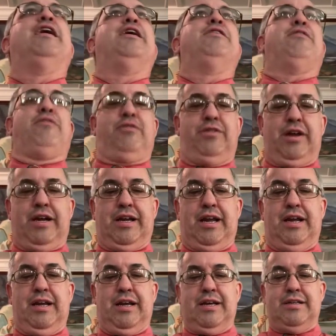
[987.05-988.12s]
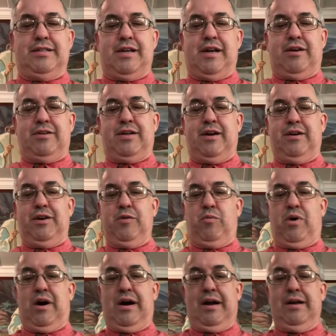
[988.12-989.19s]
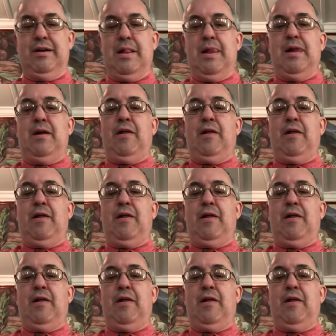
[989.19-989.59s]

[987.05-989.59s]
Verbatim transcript: And I don't think he is, and I'll tell you why.